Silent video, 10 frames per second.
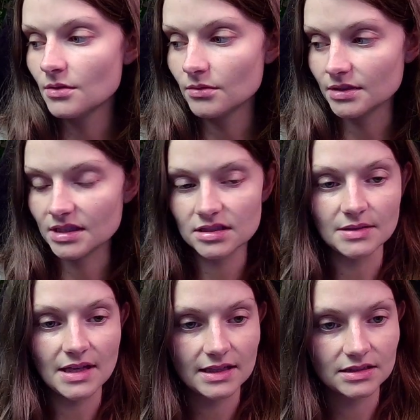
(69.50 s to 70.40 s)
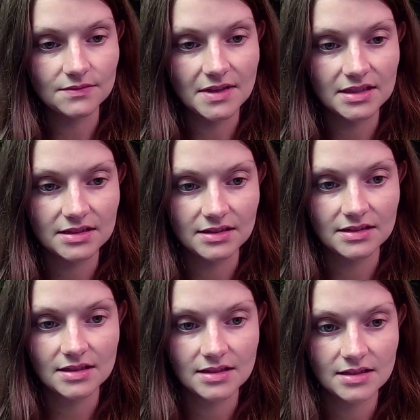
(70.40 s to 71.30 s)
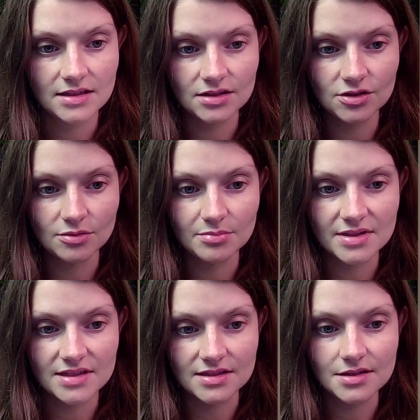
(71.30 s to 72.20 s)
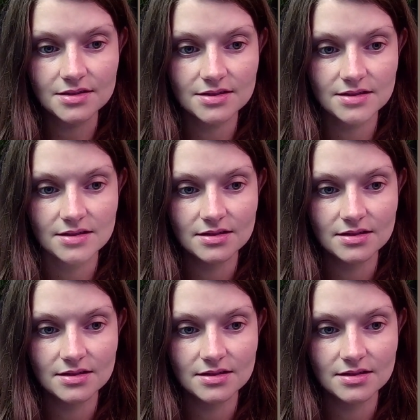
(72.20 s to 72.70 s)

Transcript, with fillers: needs to be activated in your business.